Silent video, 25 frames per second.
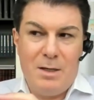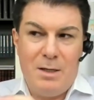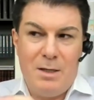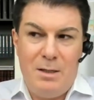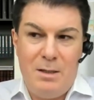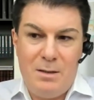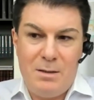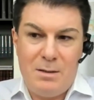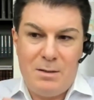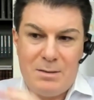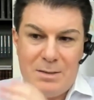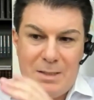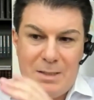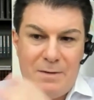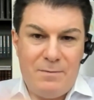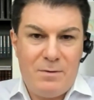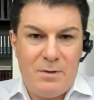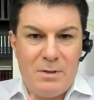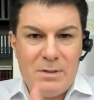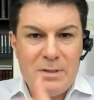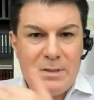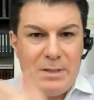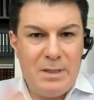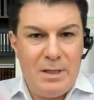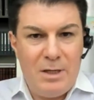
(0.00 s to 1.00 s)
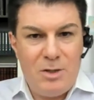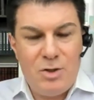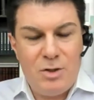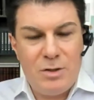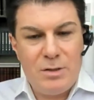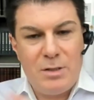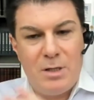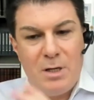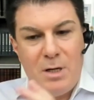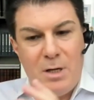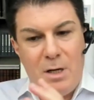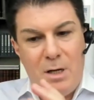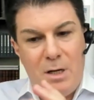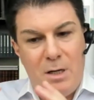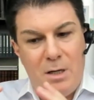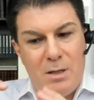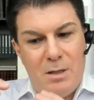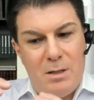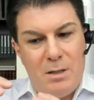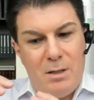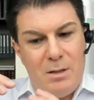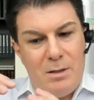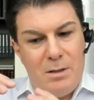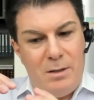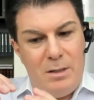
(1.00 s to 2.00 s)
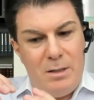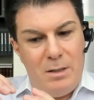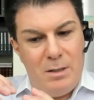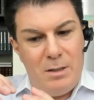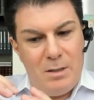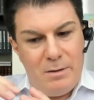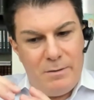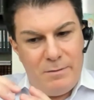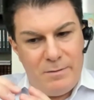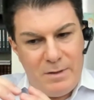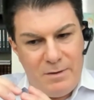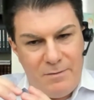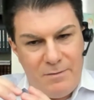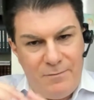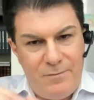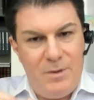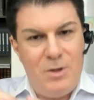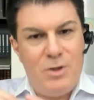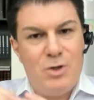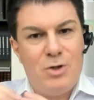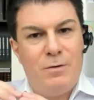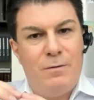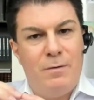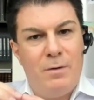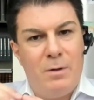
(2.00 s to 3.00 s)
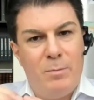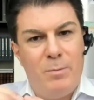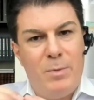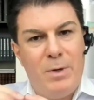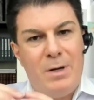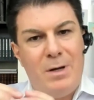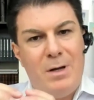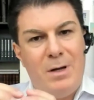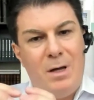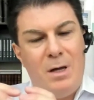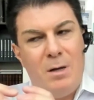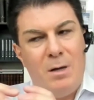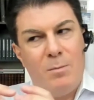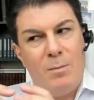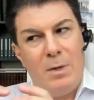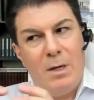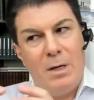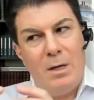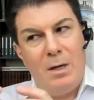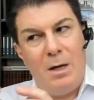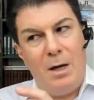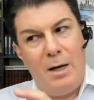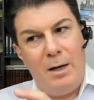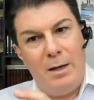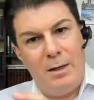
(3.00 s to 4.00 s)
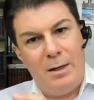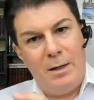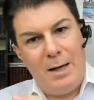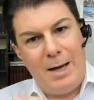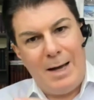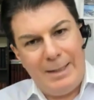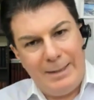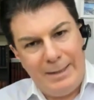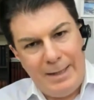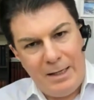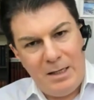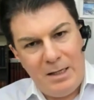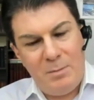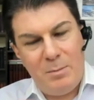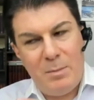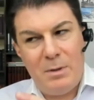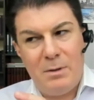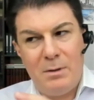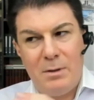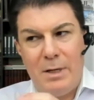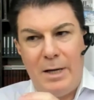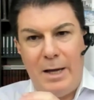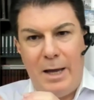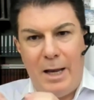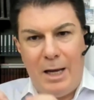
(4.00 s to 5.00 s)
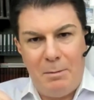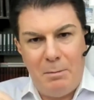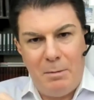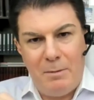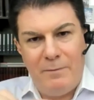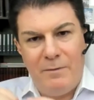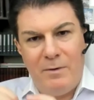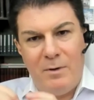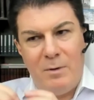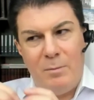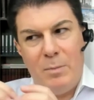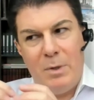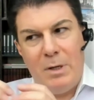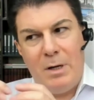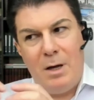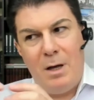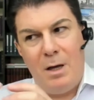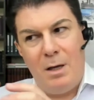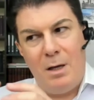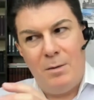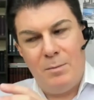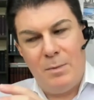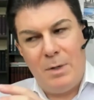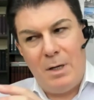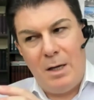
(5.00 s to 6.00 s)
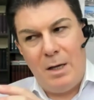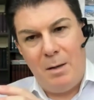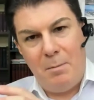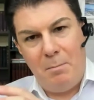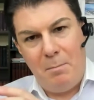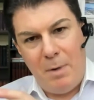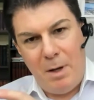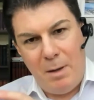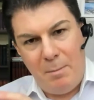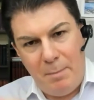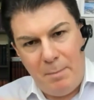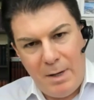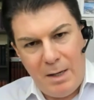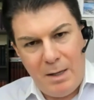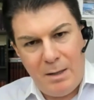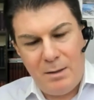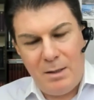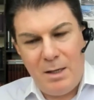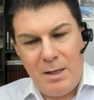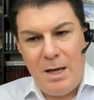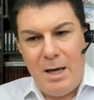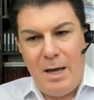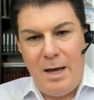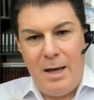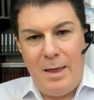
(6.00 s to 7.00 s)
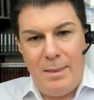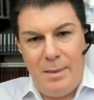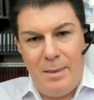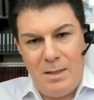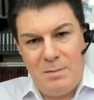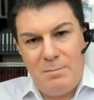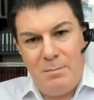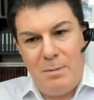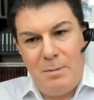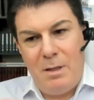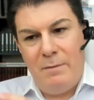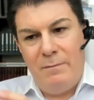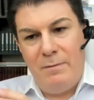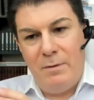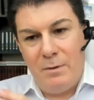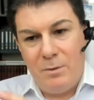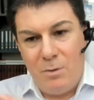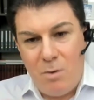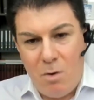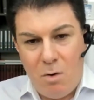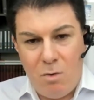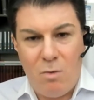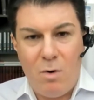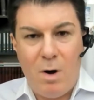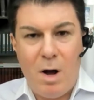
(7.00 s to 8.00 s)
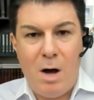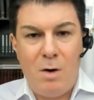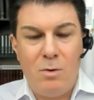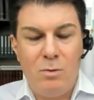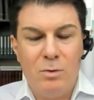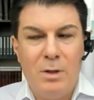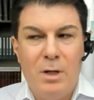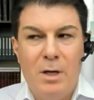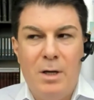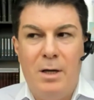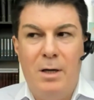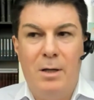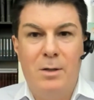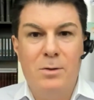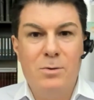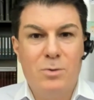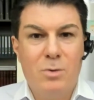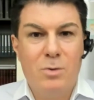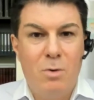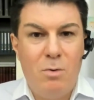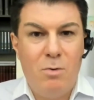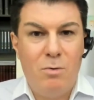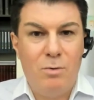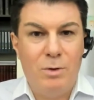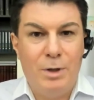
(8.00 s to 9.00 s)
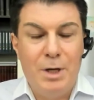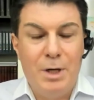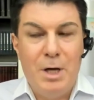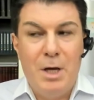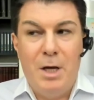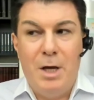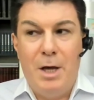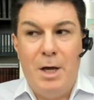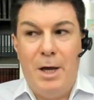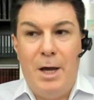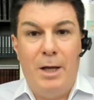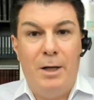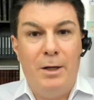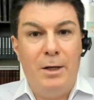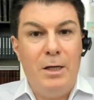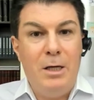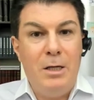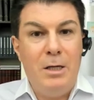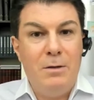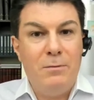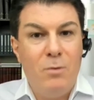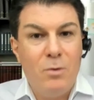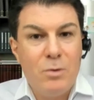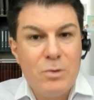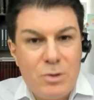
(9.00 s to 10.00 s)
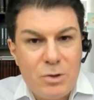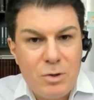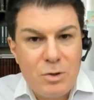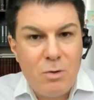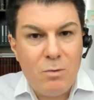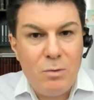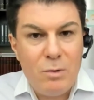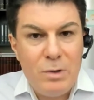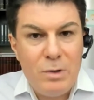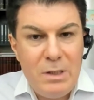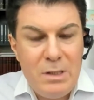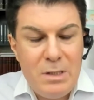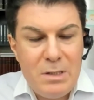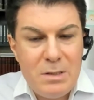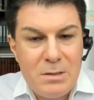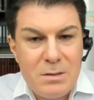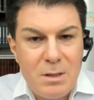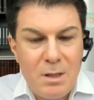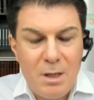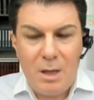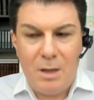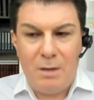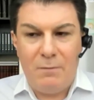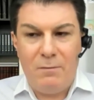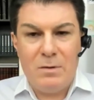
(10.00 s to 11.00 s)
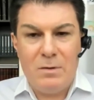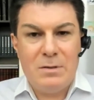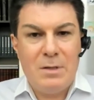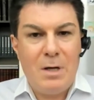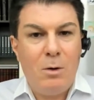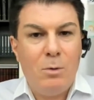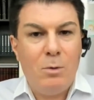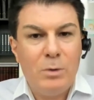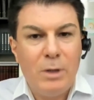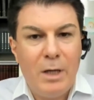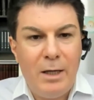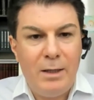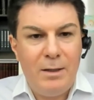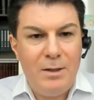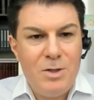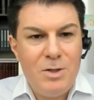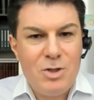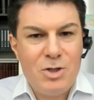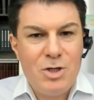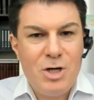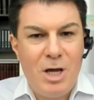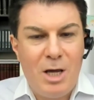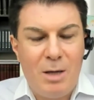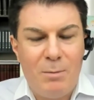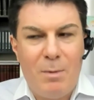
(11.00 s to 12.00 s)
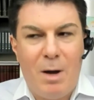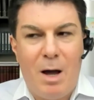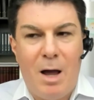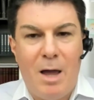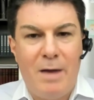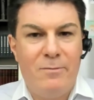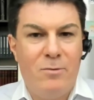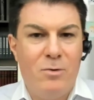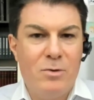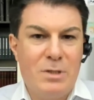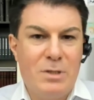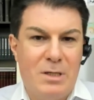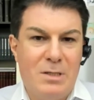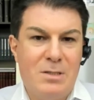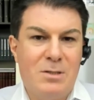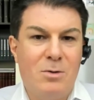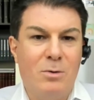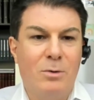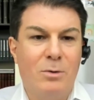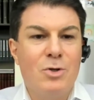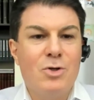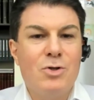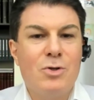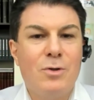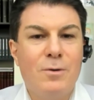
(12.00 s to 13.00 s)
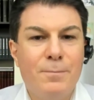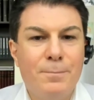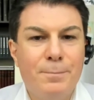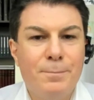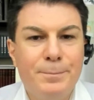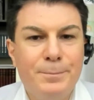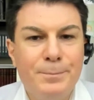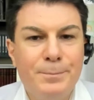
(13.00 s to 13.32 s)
in several stages, the fish will become an animal, animal will become a man, and this man will go out, and so on. And it was so easy and without any shame. I was astonished.